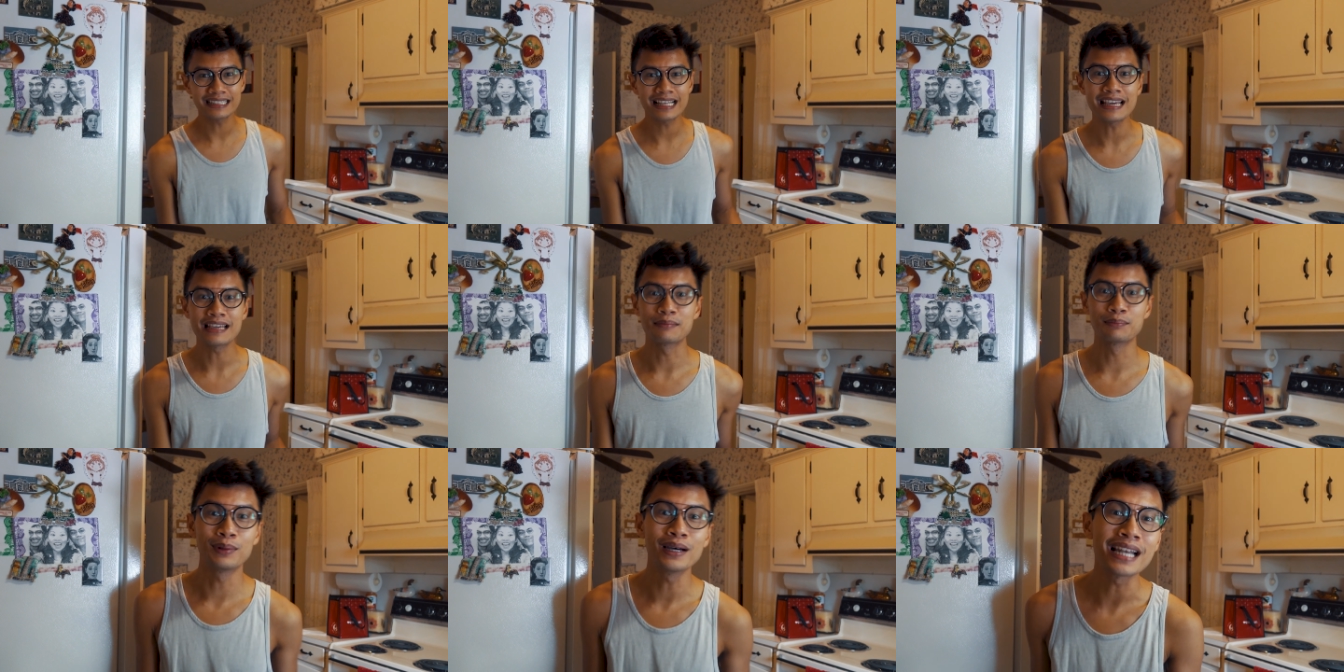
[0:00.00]

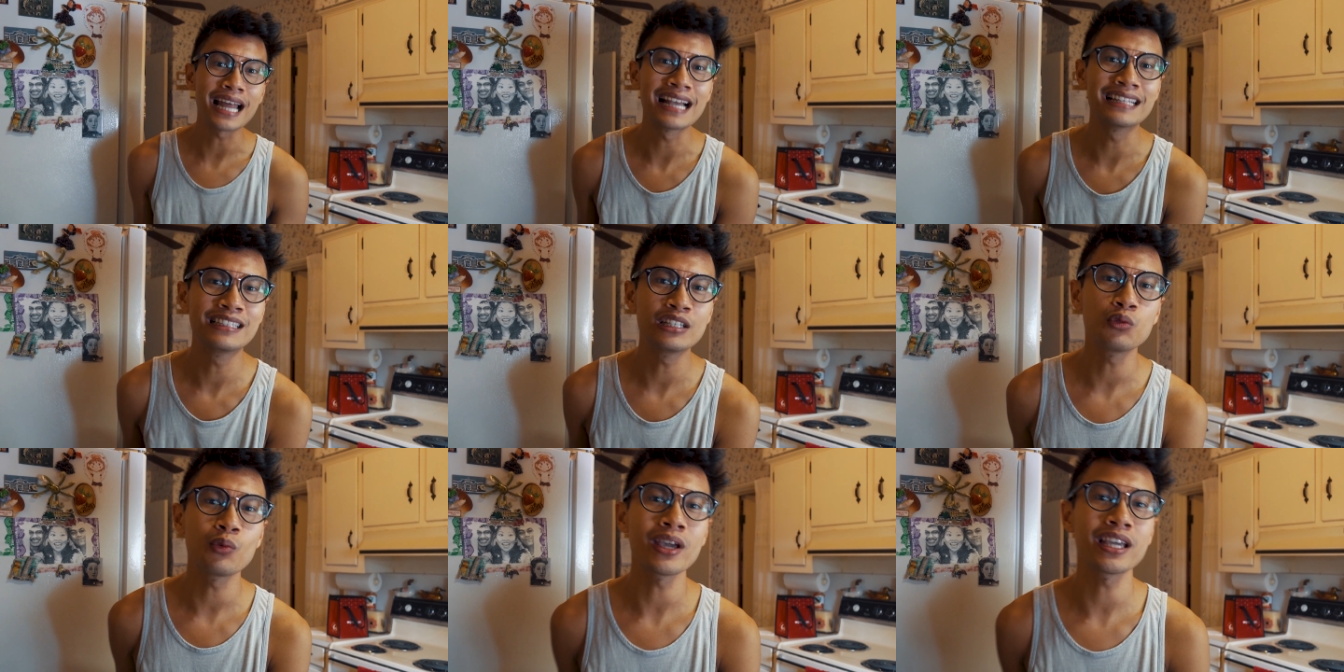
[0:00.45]
day. But I
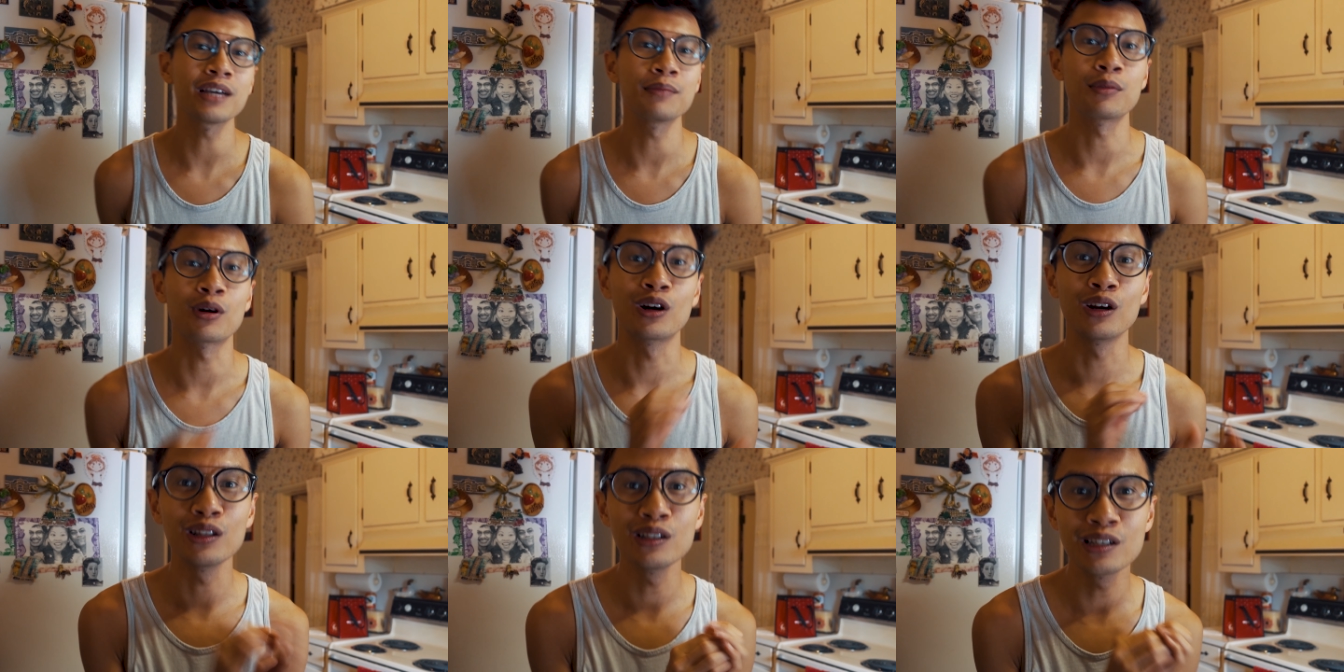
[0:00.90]
did wake
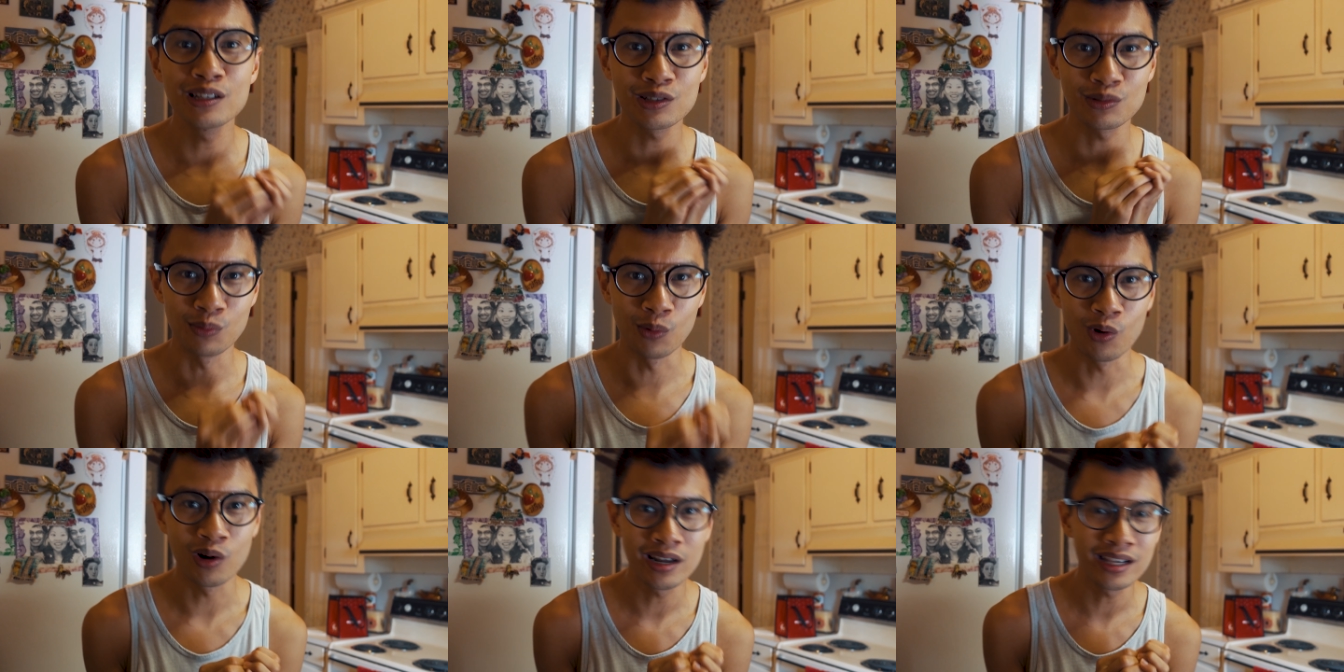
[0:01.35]
up early
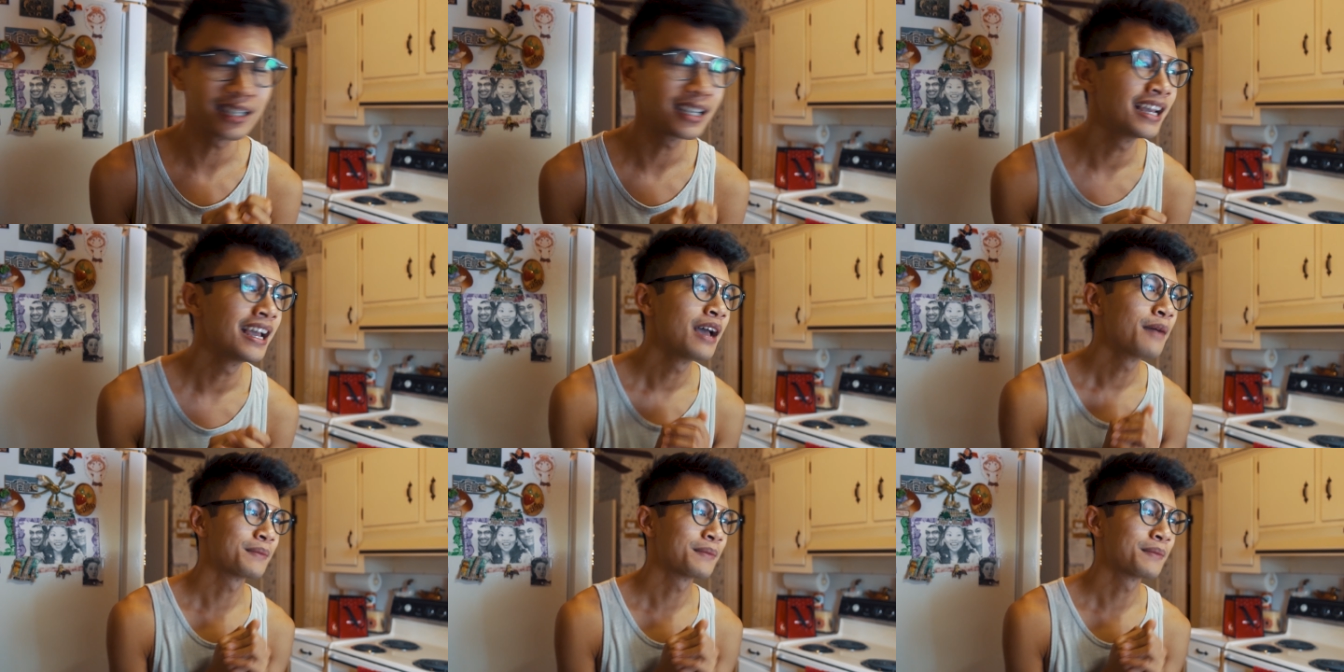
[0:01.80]
this morning